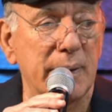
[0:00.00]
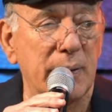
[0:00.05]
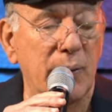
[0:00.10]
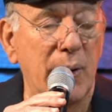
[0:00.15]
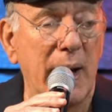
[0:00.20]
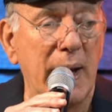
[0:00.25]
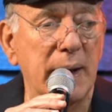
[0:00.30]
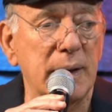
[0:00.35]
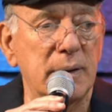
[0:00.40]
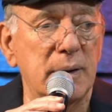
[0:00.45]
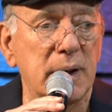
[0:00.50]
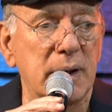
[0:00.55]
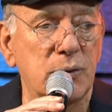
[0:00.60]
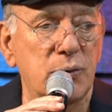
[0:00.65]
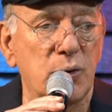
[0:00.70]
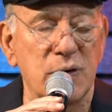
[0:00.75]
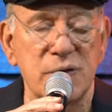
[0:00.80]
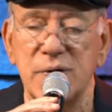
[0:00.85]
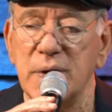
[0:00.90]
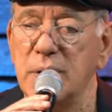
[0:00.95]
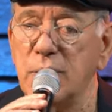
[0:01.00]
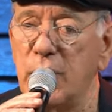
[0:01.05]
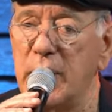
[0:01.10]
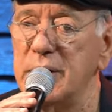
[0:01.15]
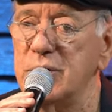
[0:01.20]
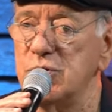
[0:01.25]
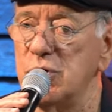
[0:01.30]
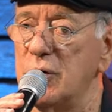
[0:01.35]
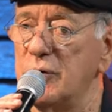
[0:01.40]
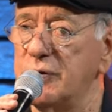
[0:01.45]
right? It was the
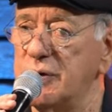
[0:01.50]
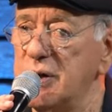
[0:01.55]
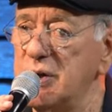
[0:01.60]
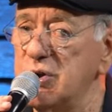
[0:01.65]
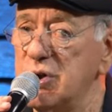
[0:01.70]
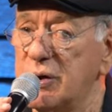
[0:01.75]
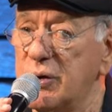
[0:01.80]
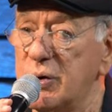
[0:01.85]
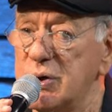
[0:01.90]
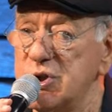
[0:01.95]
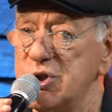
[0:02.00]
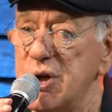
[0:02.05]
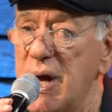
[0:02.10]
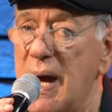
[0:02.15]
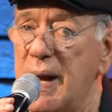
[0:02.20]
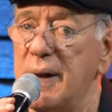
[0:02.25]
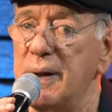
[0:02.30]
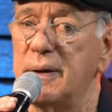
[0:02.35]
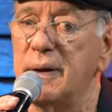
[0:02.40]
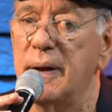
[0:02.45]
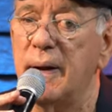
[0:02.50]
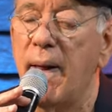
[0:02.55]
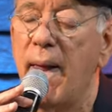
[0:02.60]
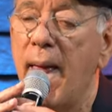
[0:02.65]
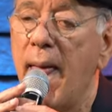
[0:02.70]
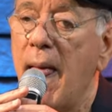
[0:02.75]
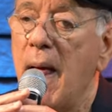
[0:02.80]
cradle of Christianity.